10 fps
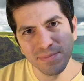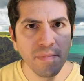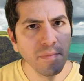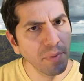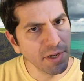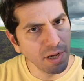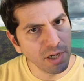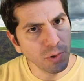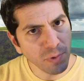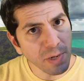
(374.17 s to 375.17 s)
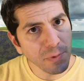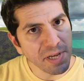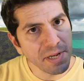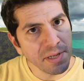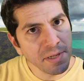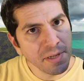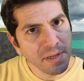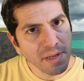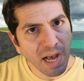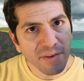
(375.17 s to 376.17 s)
But on a reread,
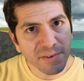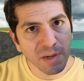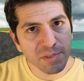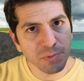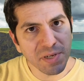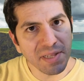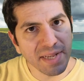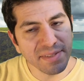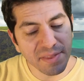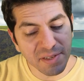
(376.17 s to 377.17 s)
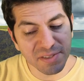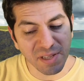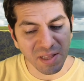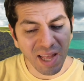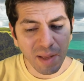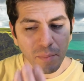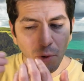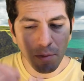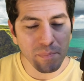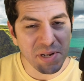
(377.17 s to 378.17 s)
I've come to realize that there's a lot
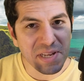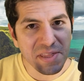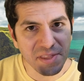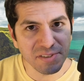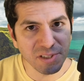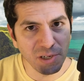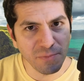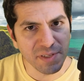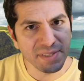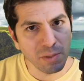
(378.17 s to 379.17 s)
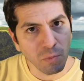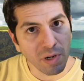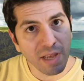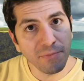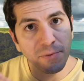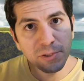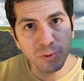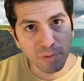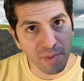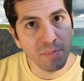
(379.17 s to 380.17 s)
more beneath the surface than what I first
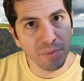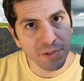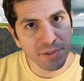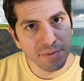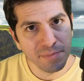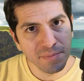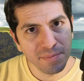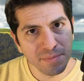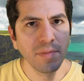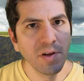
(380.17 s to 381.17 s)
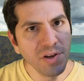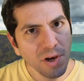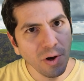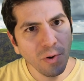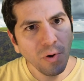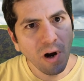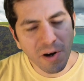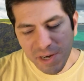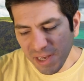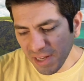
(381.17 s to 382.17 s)
remembered. No,
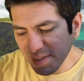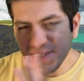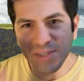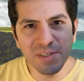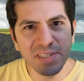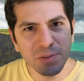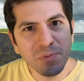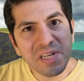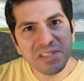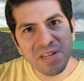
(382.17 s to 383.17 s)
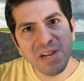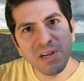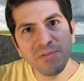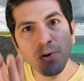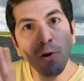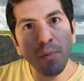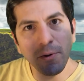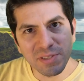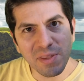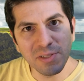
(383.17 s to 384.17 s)
Arianne still doesn't reach the narrative
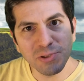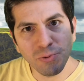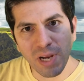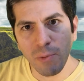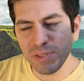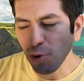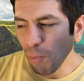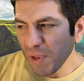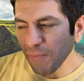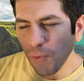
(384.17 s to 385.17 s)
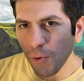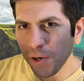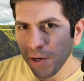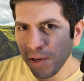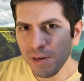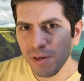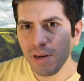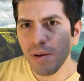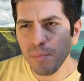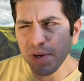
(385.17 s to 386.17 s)
goalposts in the story I was hoping for,
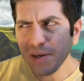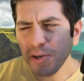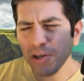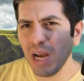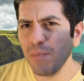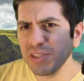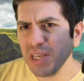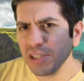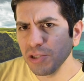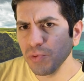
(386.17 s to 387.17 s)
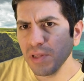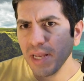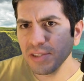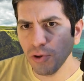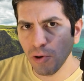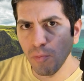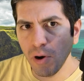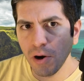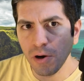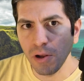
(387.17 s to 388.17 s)
but her conversations with Lysono
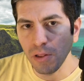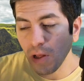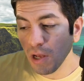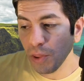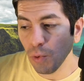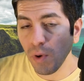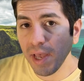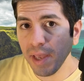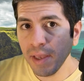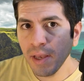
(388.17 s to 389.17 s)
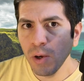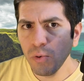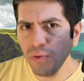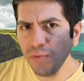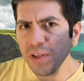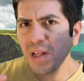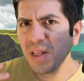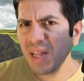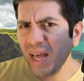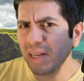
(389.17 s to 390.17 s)
Mar along the way reveal a
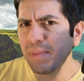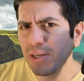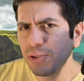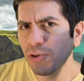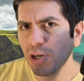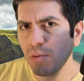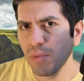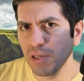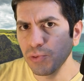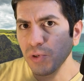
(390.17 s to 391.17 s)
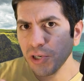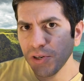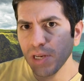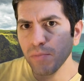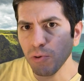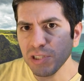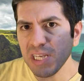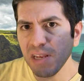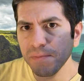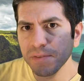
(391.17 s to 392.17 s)
lot about George R. R. Martin's recurring
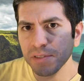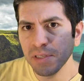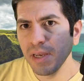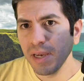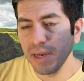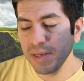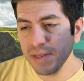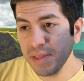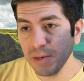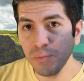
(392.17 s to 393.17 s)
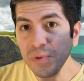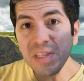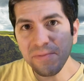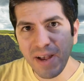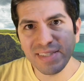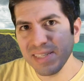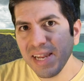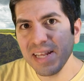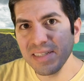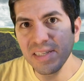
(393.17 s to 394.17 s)
motifs, and they're really
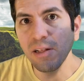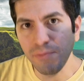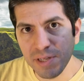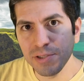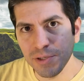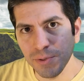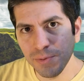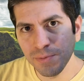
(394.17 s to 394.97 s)
fascinating to delve into.